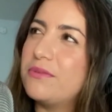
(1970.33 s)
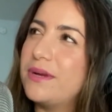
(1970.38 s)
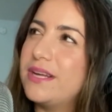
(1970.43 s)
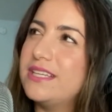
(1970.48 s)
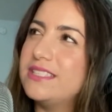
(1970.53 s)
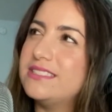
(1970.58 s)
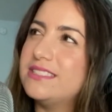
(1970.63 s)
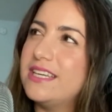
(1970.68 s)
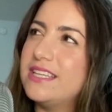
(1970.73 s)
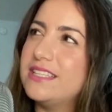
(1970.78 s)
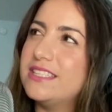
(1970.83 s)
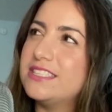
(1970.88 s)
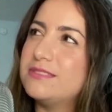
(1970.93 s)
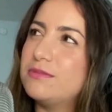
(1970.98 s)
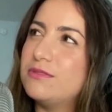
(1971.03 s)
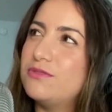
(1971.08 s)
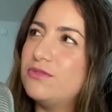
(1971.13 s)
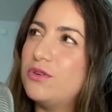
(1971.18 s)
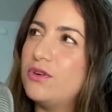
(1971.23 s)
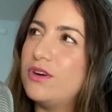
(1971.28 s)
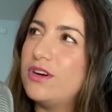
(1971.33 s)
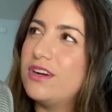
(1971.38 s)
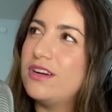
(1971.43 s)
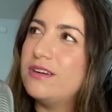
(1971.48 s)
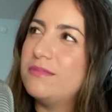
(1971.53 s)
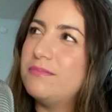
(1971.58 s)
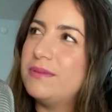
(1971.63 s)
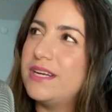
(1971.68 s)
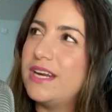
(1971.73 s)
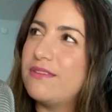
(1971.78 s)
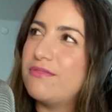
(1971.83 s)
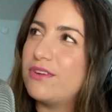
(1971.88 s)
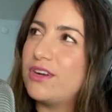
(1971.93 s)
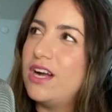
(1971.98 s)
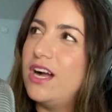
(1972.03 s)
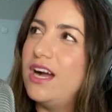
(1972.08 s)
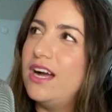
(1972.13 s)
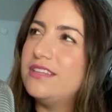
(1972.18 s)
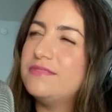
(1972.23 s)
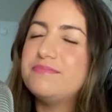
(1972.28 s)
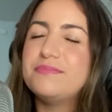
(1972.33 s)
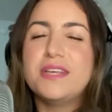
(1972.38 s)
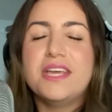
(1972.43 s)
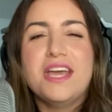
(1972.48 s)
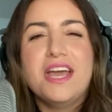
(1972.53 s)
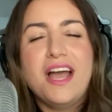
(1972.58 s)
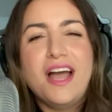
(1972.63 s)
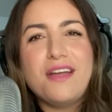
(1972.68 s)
way to say this before, but I forgot.